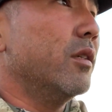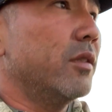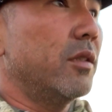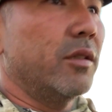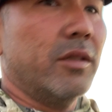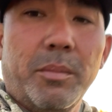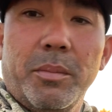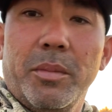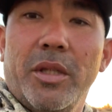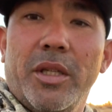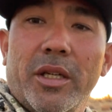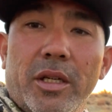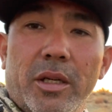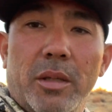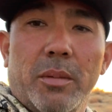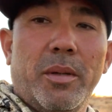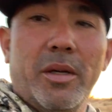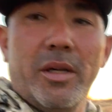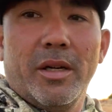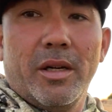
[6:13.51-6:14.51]
some deer,
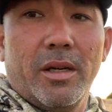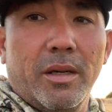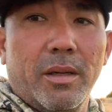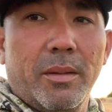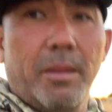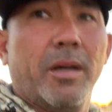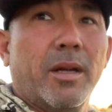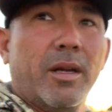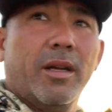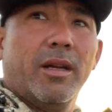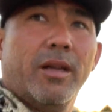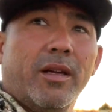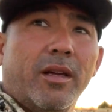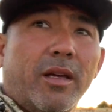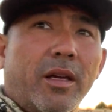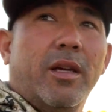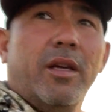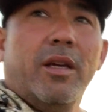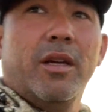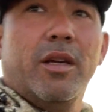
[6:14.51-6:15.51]
but
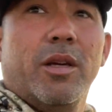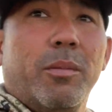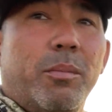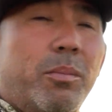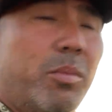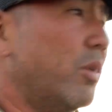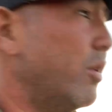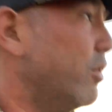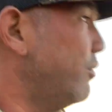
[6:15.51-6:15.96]
people